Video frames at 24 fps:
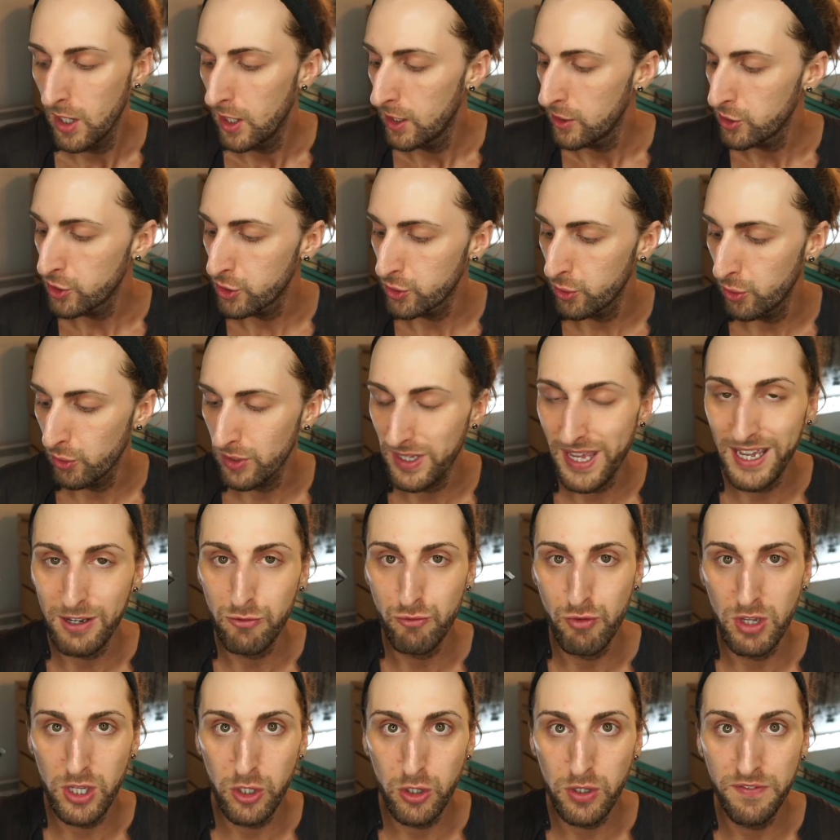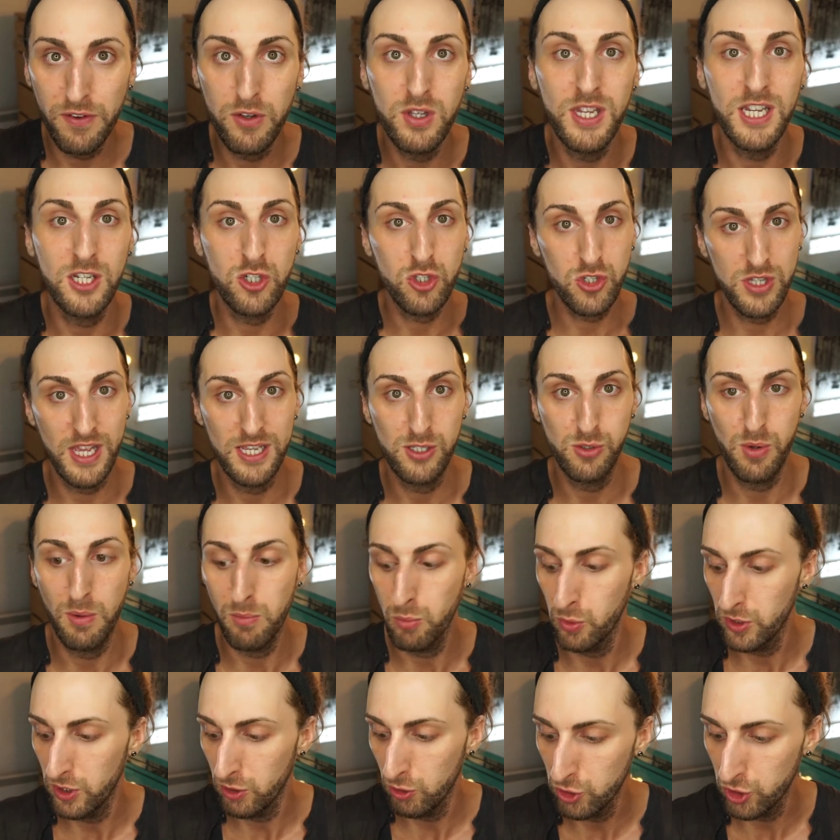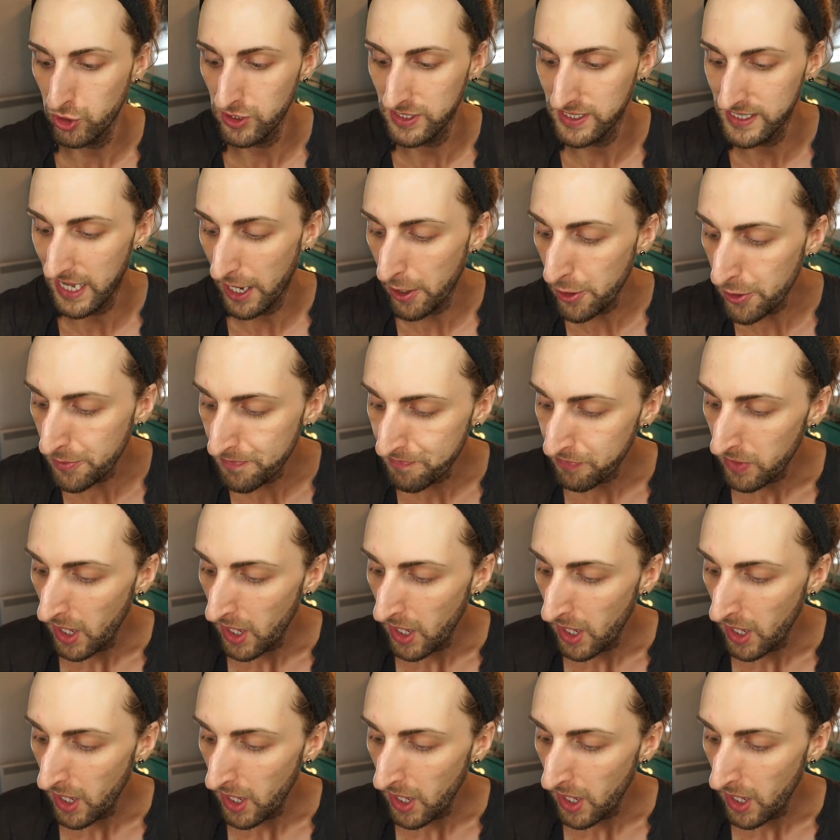So yeah, really good foundation, that's what I'm going to use just now.